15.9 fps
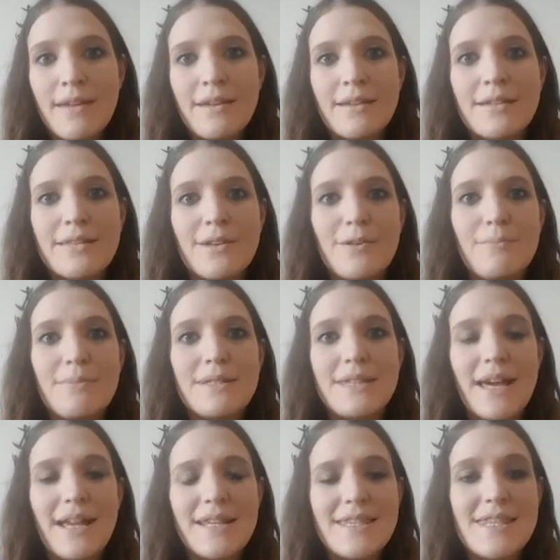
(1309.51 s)
So
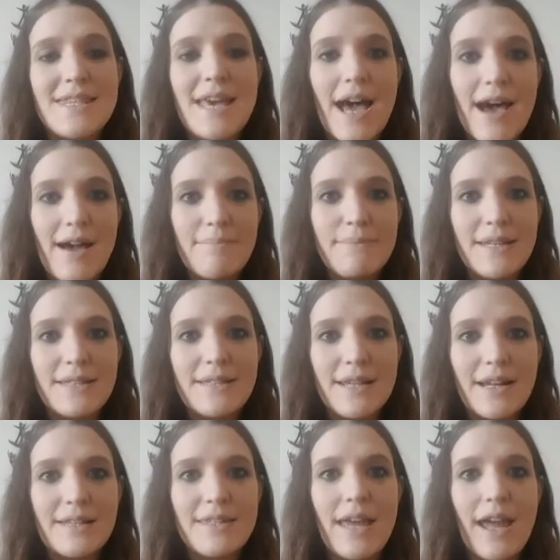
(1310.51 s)
besides that,
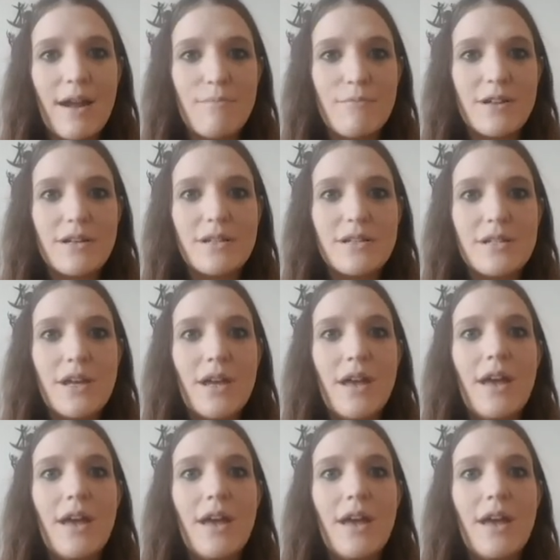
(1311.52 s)
besides the hemorrhage,